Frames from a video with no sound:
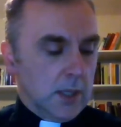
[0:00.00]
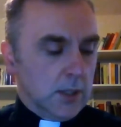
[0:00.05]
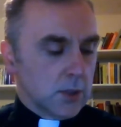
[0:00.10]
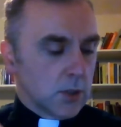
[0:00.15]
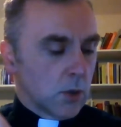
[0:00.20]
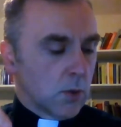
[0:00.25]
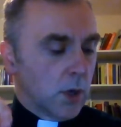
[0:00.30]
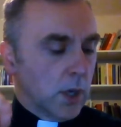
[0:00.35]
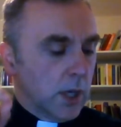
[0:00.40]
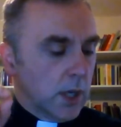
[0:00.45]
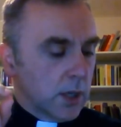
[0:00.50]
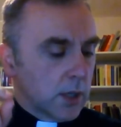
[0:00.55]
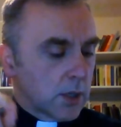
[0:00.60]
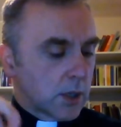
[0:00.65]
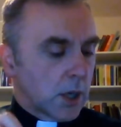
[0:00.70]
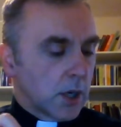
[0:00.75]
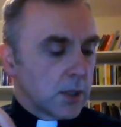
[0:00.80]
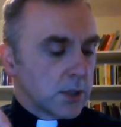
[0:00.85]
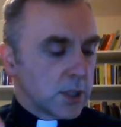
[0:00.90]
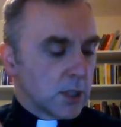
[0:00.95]
So,
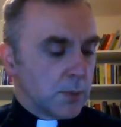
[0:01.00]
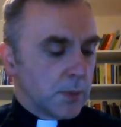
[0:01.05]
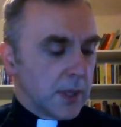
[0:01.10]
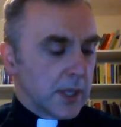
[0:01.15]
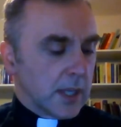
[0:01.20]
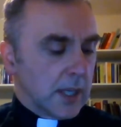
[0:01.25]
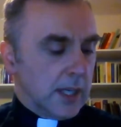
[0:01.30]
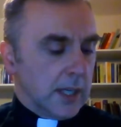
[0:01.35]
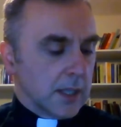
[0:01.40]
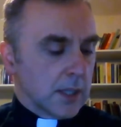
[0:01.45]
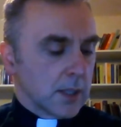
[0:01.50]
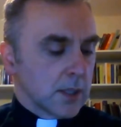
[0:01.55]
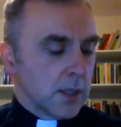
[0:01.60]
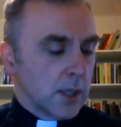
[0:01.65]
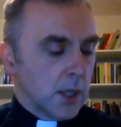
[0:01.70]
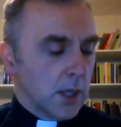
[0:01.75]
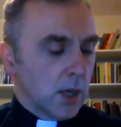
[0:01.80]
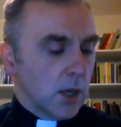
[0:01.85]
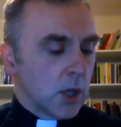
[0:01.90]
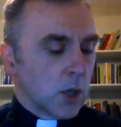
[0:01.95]
"Cursed be
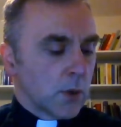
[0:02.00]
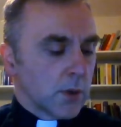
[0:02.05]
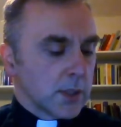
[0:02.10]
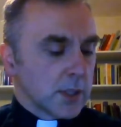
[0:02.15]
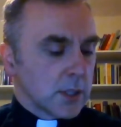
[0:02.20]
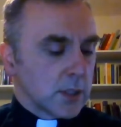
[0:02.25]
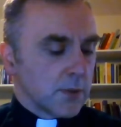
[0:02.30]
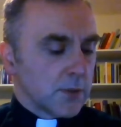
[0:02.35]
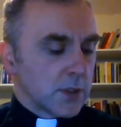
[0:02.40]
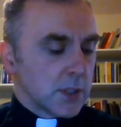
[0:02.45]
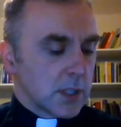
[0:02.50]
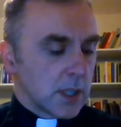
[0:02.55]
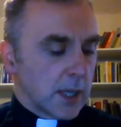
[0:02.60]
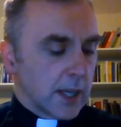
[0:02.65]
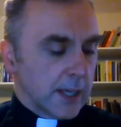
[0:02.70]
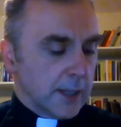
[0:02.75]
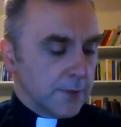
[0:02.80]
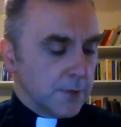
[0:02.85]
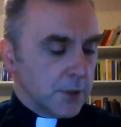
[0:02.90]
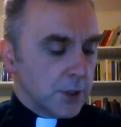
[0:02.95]
Canaan, lowest of
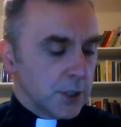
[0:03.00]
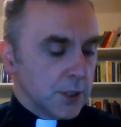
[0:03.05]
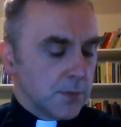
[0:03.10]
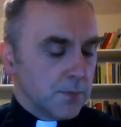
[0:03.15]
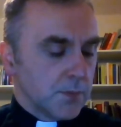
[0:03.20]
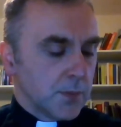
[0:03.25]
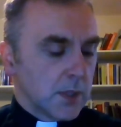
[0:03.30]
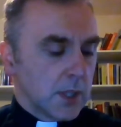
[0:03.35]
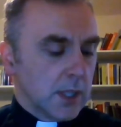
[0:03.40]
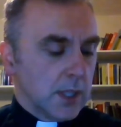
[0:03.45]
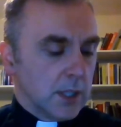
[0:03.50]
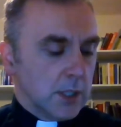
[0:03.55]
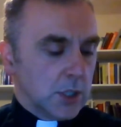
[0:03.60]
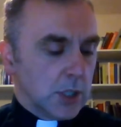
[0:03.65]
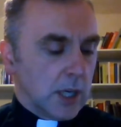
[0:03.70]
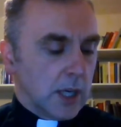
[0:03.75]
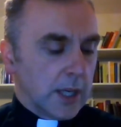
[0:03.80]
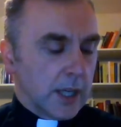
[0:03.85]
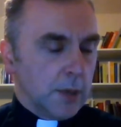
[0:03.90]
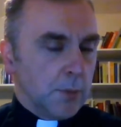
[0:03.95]
slaves
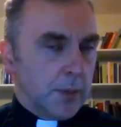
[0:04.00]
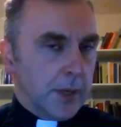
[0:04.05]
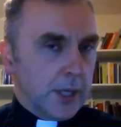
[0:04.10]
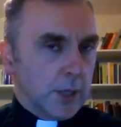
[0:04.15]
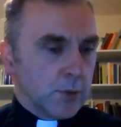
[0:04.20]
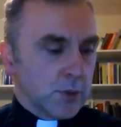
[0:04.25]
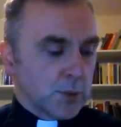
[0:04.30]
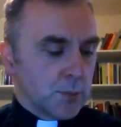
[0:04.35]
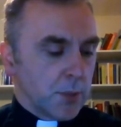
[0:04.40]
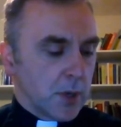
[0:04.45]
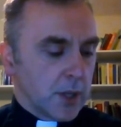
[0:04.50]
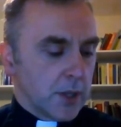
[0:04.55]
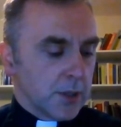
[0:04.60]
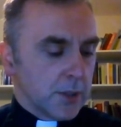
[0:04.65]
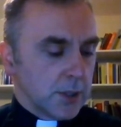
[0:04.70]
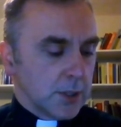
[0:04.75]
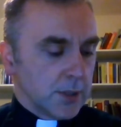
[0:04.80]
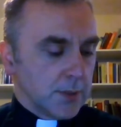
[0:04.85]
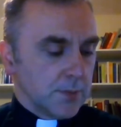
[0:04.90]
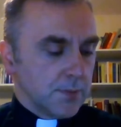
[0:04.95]
shall he be to his
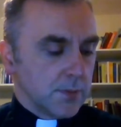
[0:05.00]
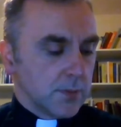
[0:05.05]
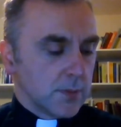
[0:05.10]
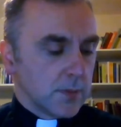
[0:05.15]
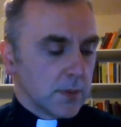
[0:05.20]
brothers."